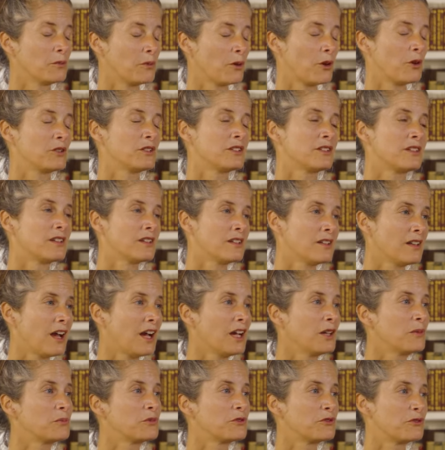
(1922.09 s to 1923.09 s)
about it the
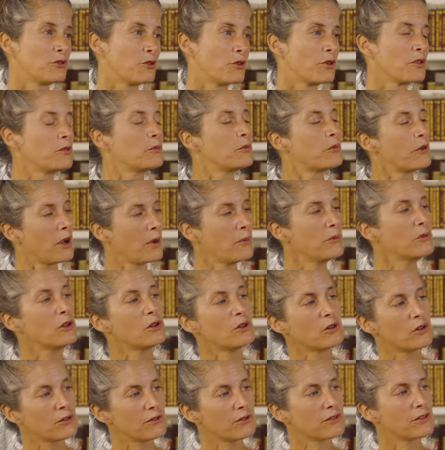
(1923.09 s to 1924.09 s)
night before the
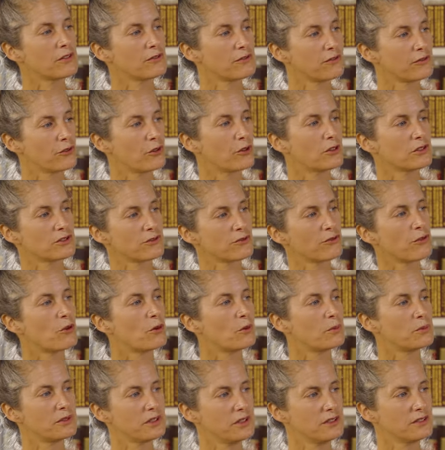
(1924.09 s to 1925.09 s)
premiere of the first
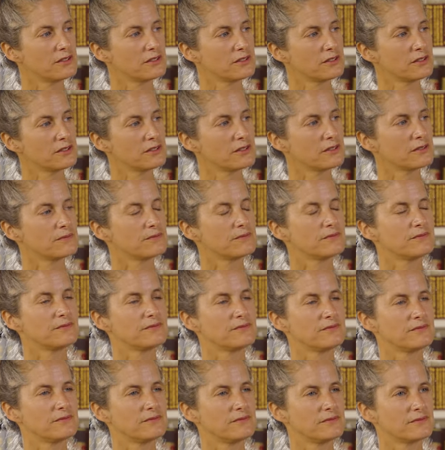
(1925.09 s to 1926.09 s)
four pieces.
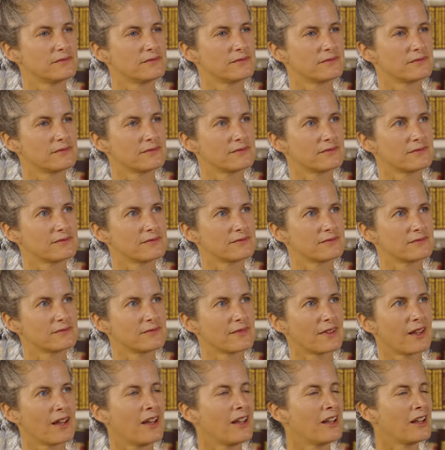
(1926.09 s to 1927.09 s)

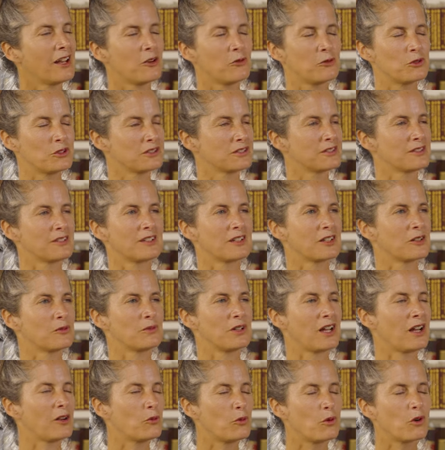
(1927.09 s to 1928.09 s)
And I was a little,
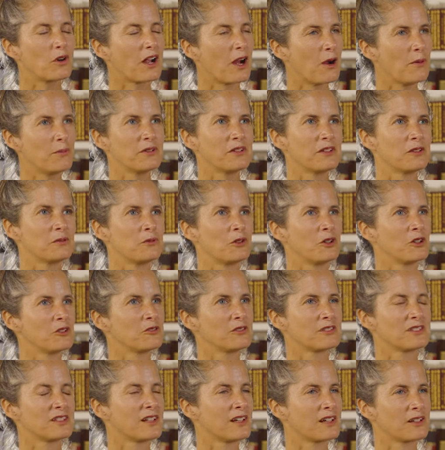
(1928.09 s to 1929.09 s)
I woke up in the morning
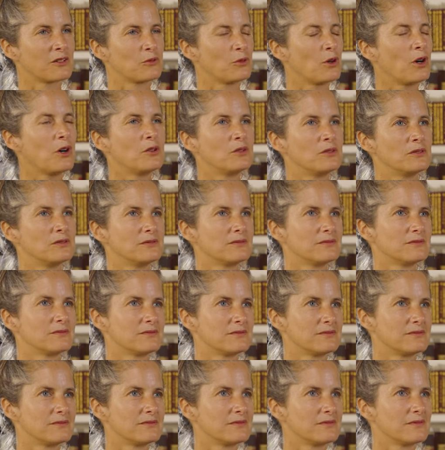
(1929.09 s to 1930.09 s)
and was like, wow,
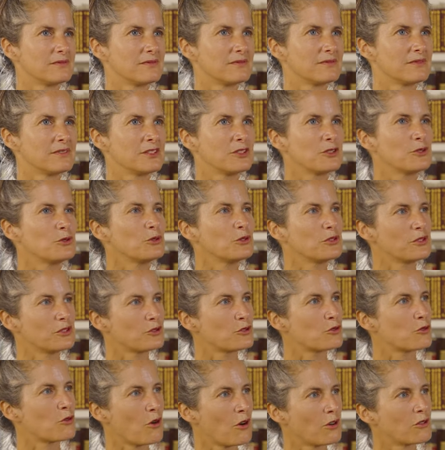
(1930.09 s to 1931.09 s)
this was a
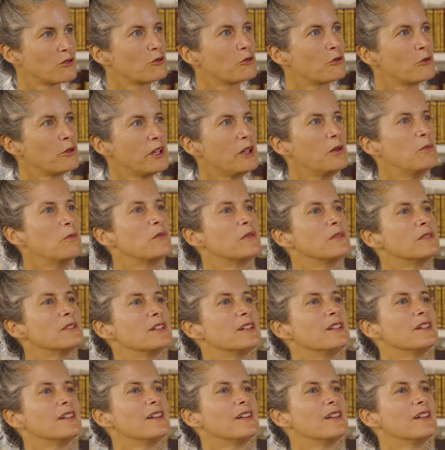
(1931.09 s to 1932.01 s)
strong dream.